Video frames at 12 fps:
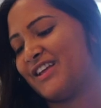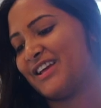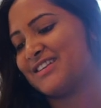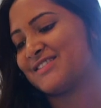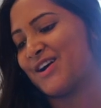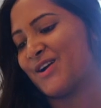feel
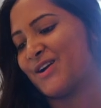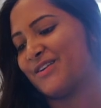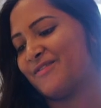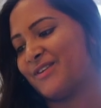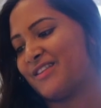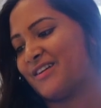like it's not
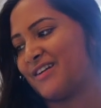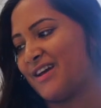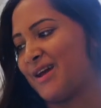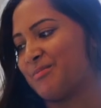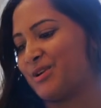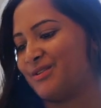good with the
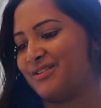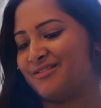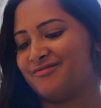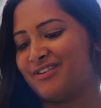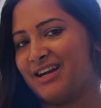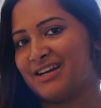hammer
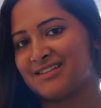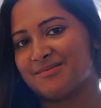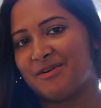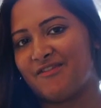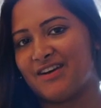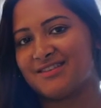right next
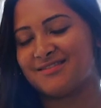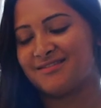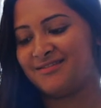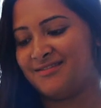to my face.